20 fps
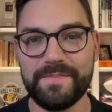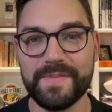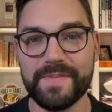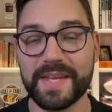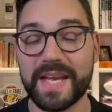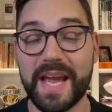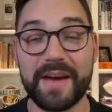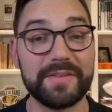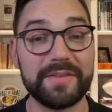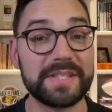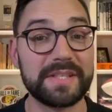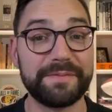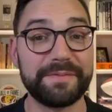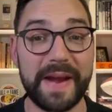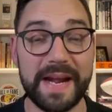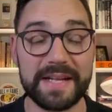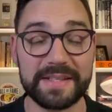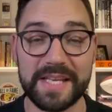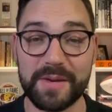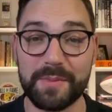Kevin
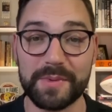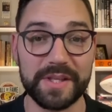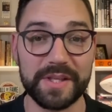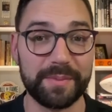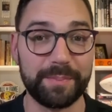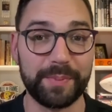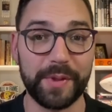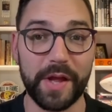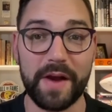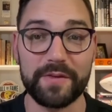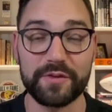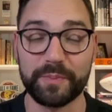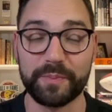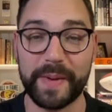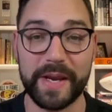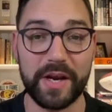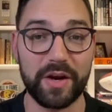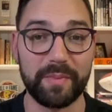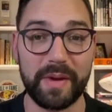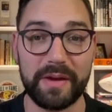Stefanski went to the playoffs with
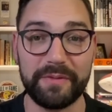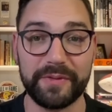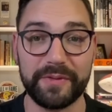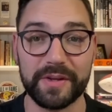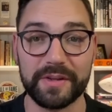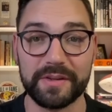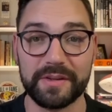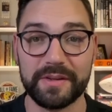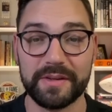Baker Mayfield.